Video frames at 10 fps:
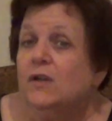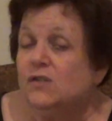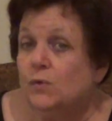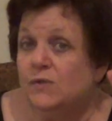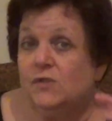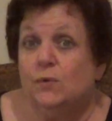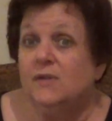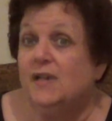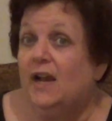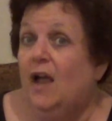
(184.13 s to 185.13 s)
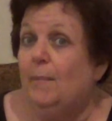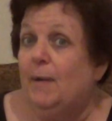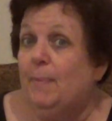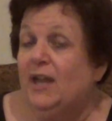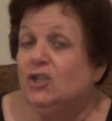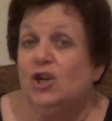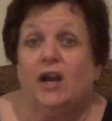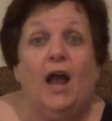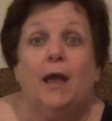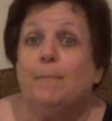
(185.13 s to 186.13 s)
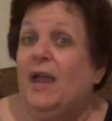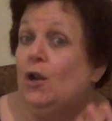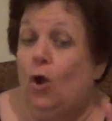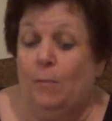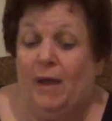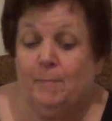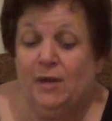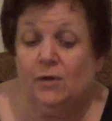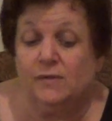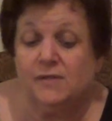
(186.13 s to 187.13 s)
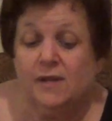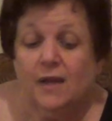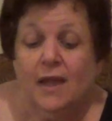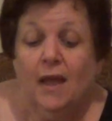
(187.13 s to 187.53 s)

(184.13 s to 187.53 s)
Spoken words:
So as soon as I got my paycheck, I paid all my bills.